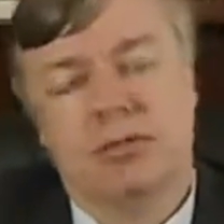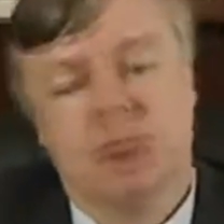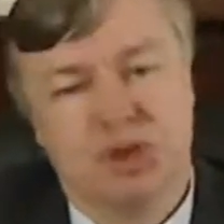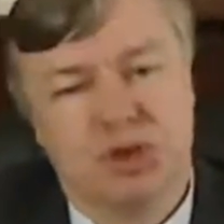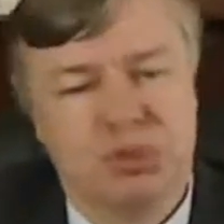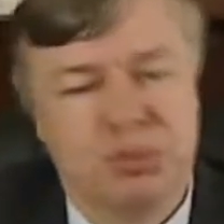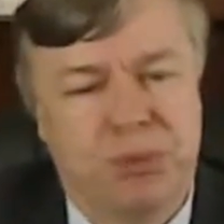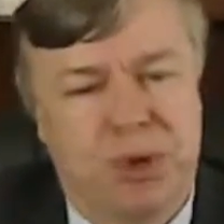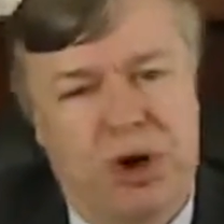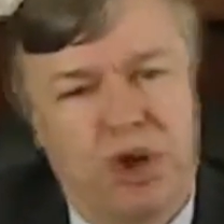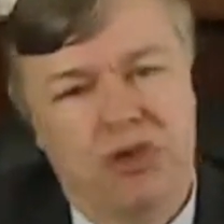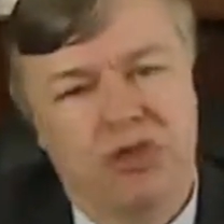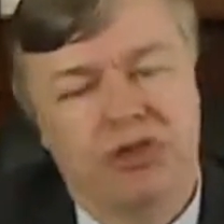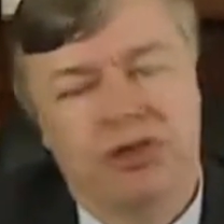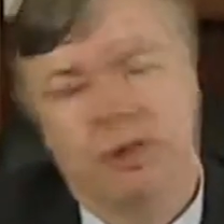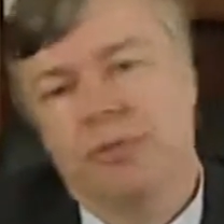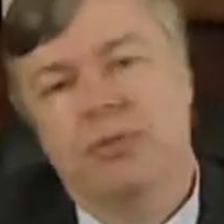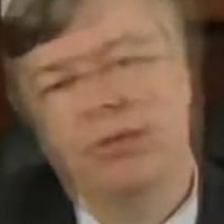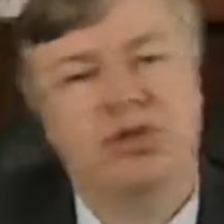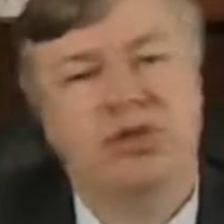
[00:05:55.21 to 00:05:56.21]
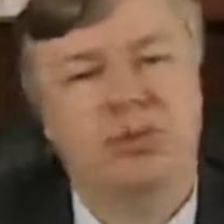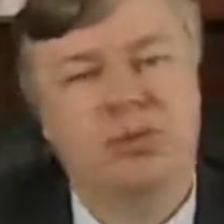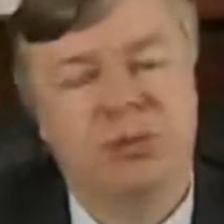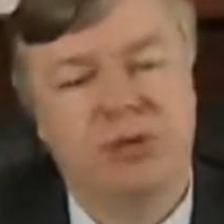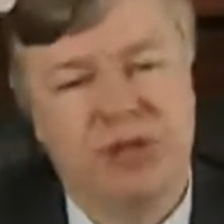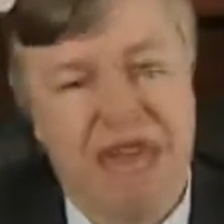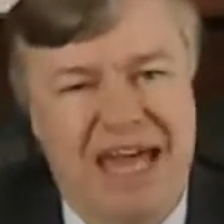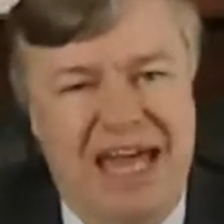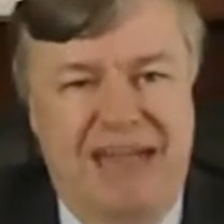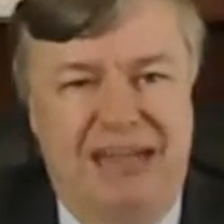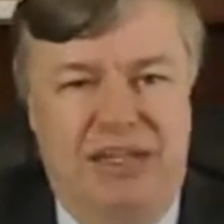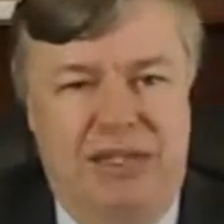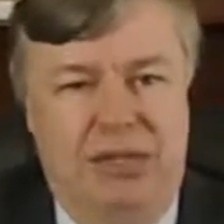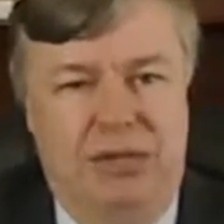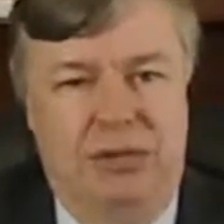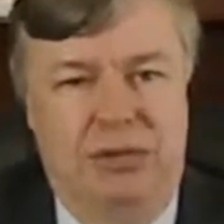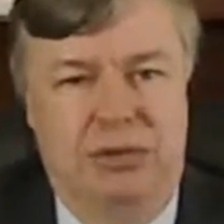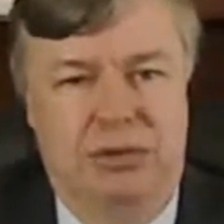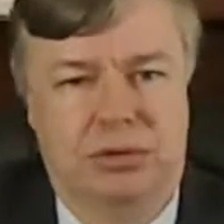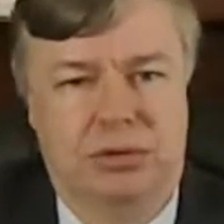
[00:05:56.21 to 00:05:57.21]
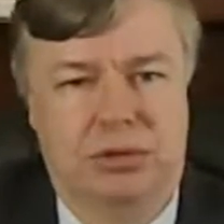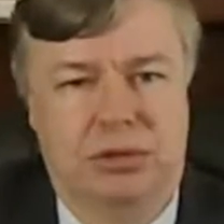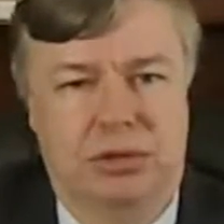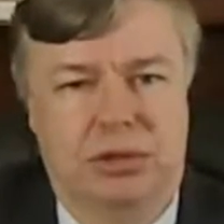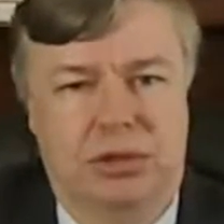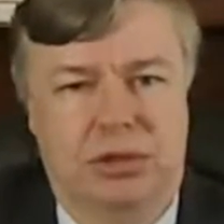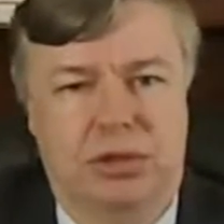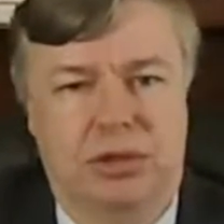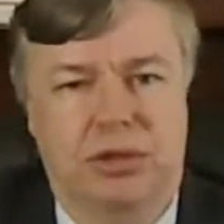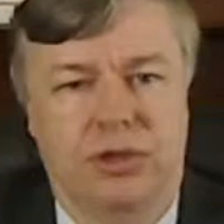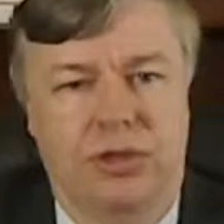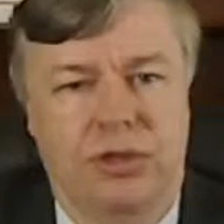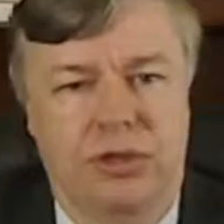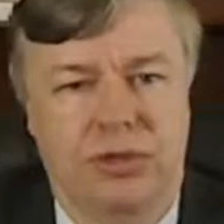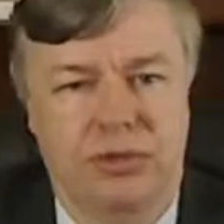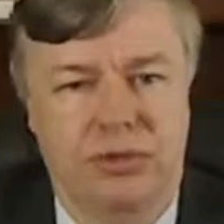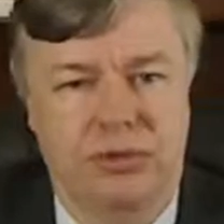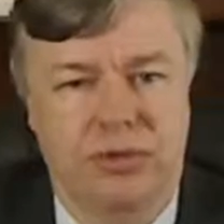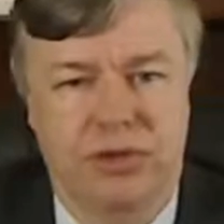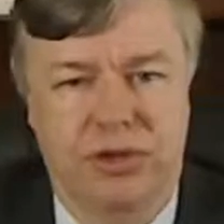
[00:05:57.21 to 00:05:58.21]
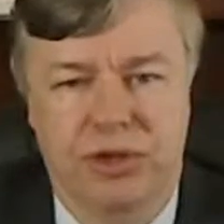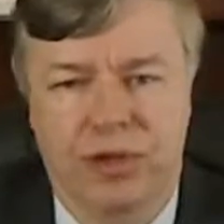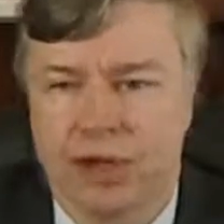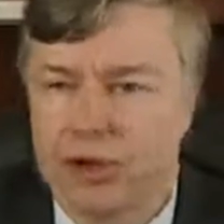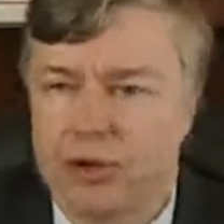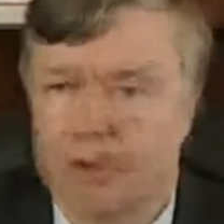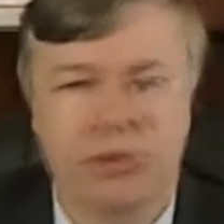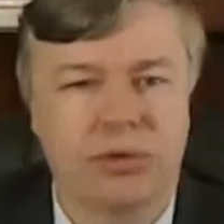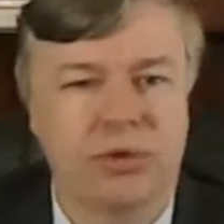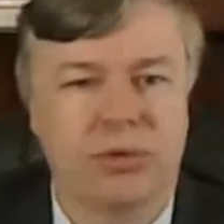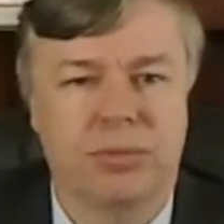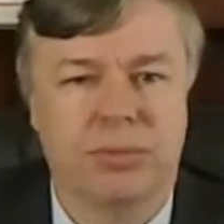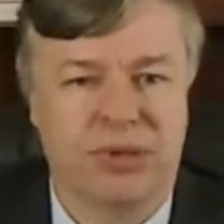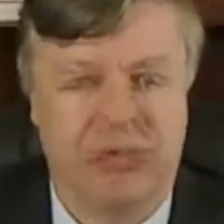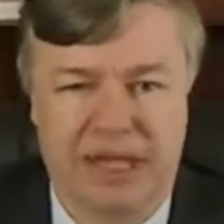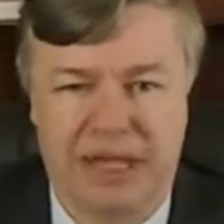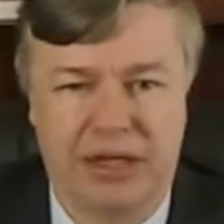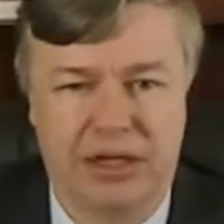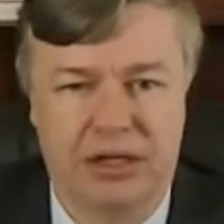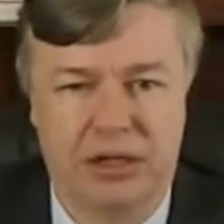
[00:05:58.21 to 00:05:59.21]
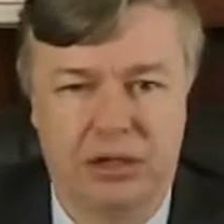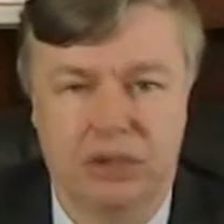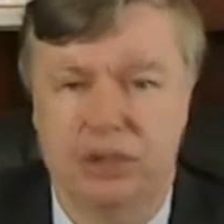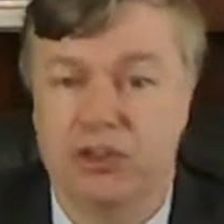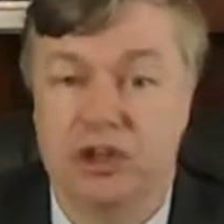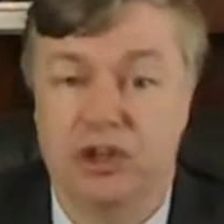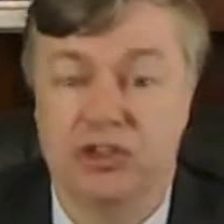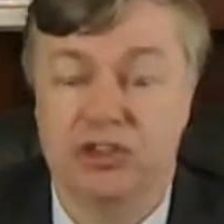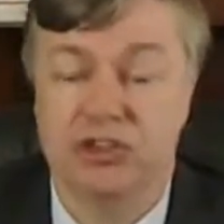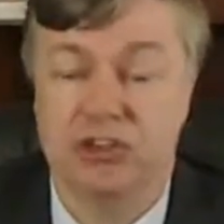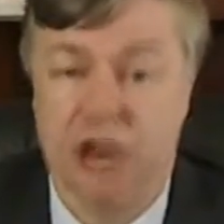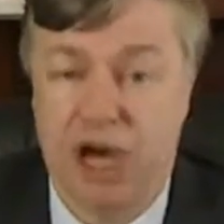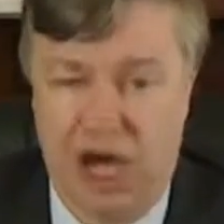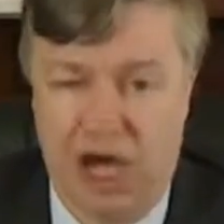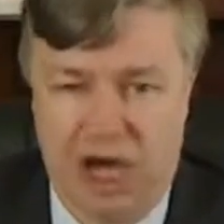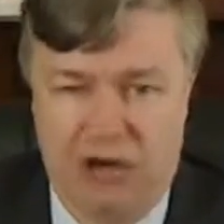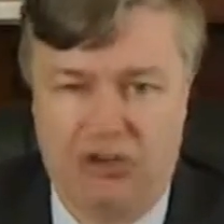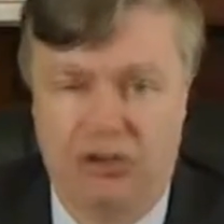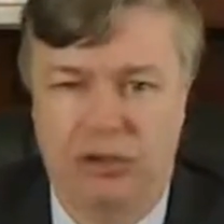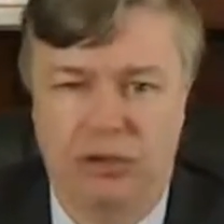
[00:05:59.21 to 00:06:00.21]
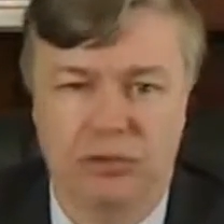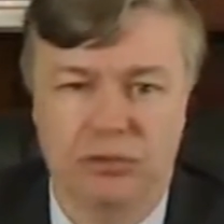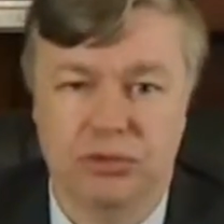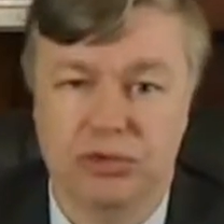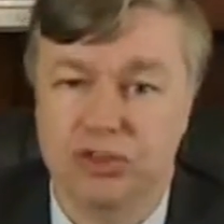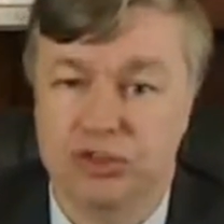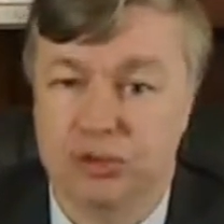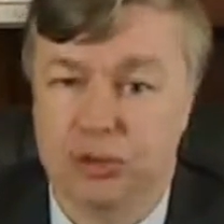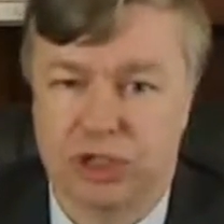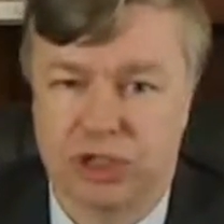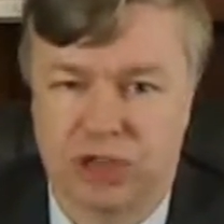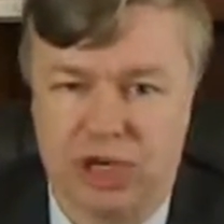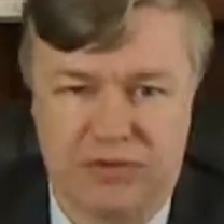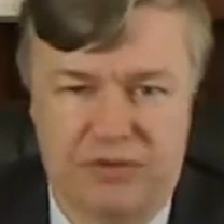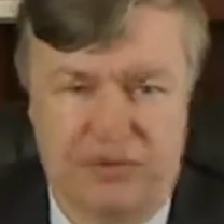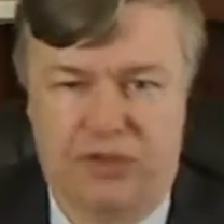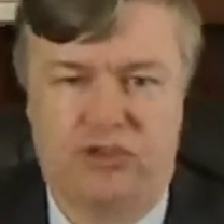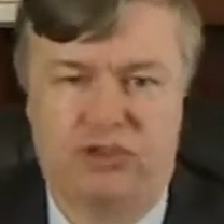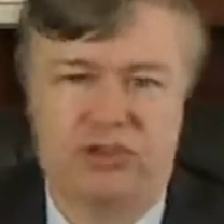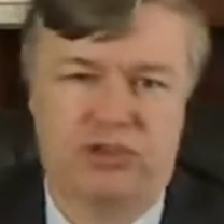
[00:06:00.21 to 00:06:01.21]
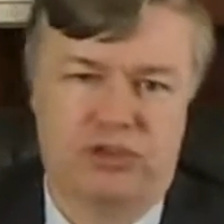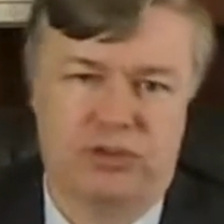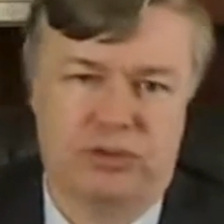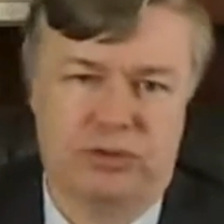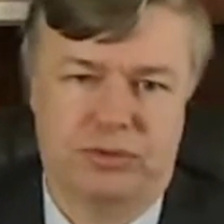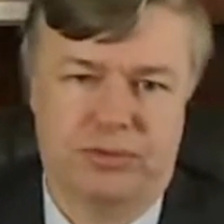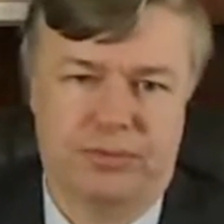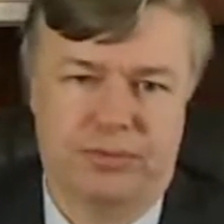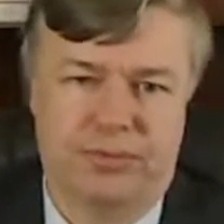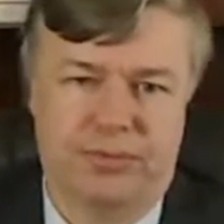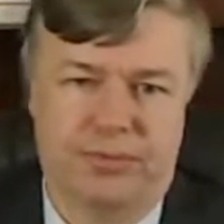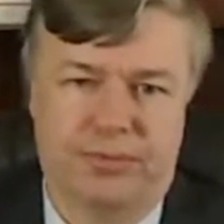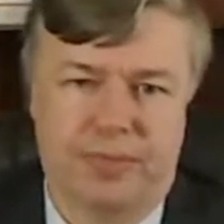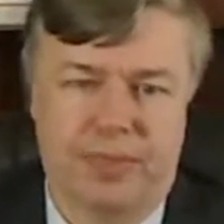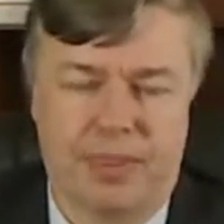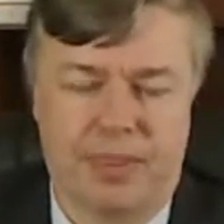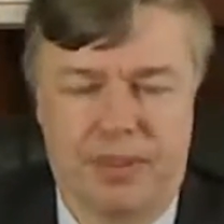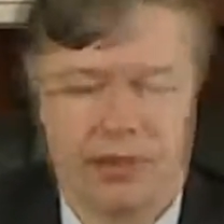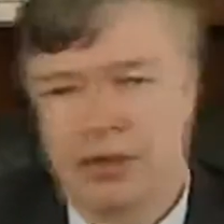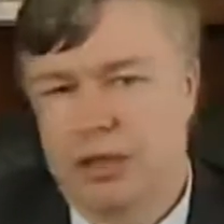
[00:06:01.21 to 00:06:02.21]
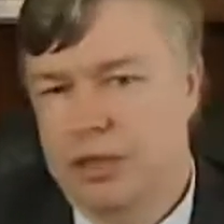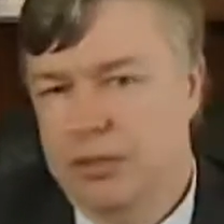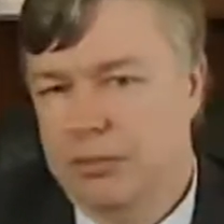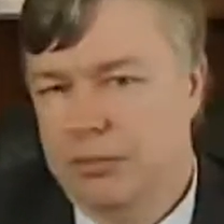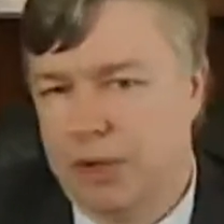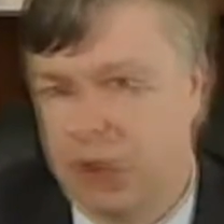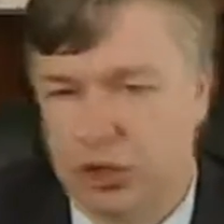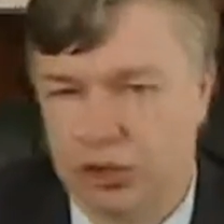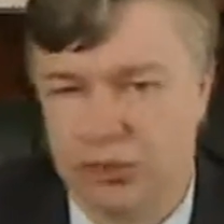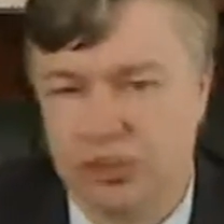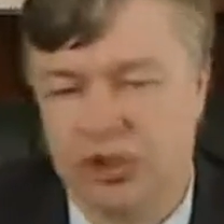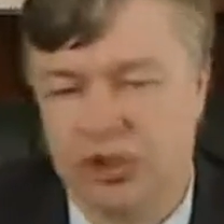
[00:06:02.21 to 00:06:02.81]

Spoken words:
Mr. Paulson and Mr. Bernanke, their plan does not restore confidence. Part of the